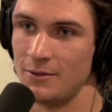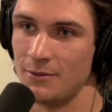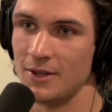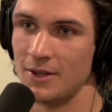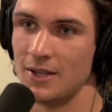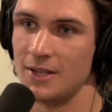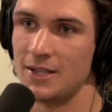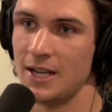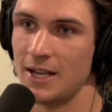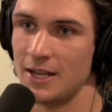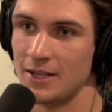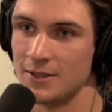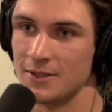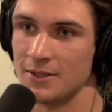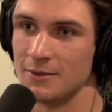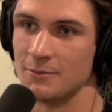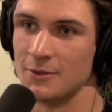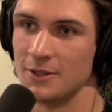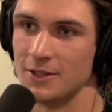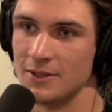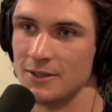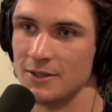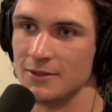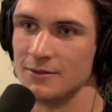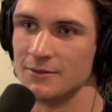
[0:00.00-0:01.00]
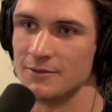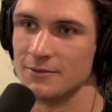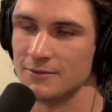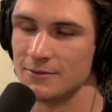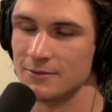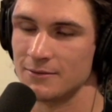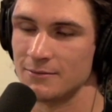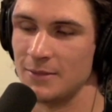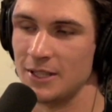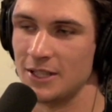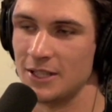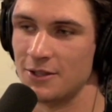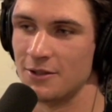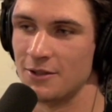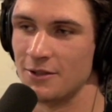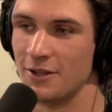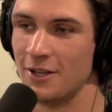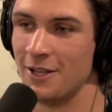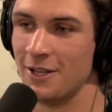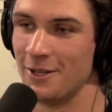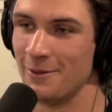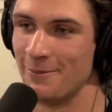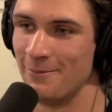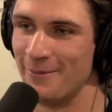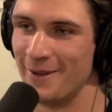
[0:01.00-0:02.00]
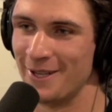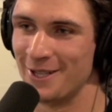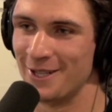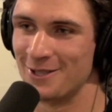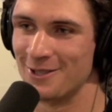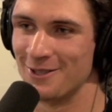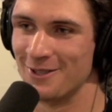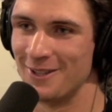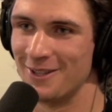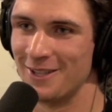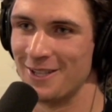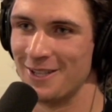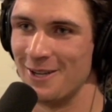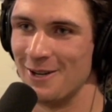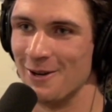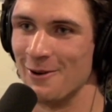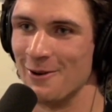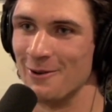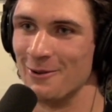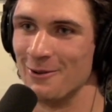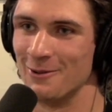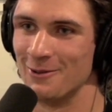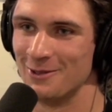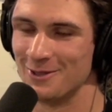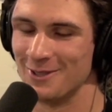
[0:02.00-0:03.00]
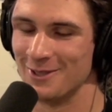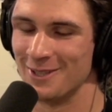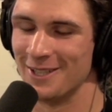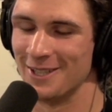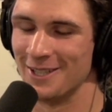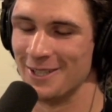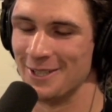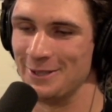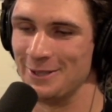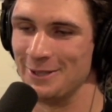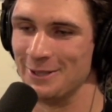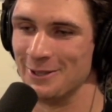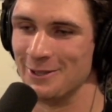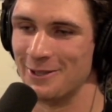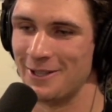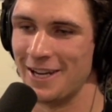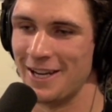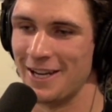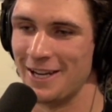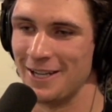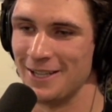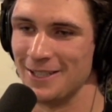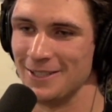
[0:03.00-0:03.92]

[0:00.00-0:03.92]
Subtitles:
"Do you want to text someone and make sure that they know you're okay?"